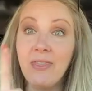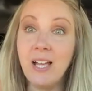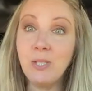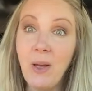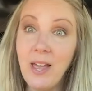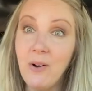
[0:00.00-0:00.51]

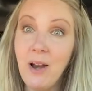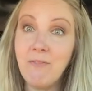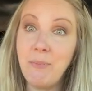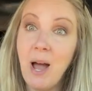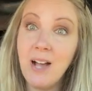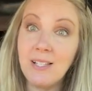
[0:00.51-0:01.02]
That's why I don't
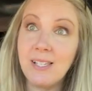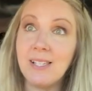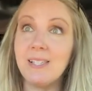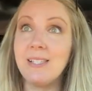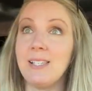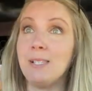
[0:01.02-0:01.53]
have
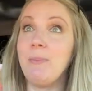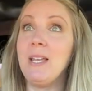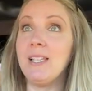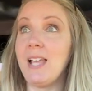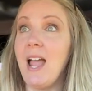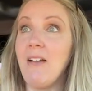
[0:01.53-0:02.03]
boxes, is
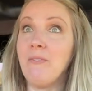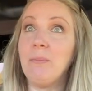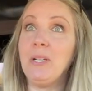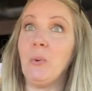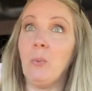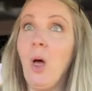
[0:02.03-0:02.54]
because I haven't
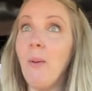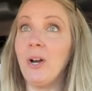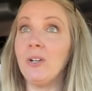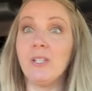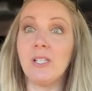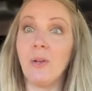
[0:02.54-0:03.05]
been to
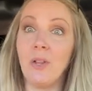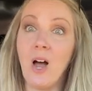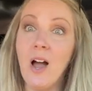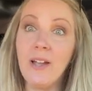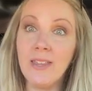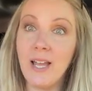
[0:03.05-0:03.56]
Walmart in so
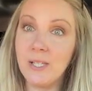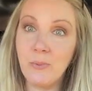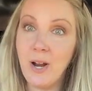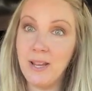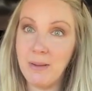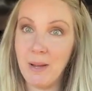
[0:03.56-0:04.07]
long, and that's
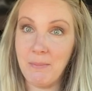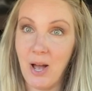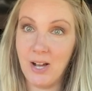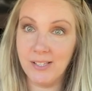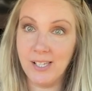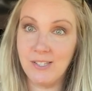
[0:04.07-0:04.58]
where I get my
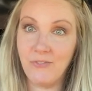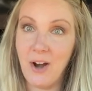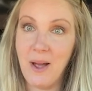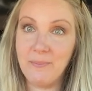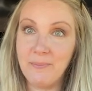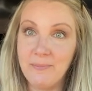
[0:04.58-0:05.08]
boxes
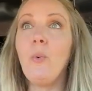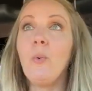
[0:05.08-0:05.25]
from.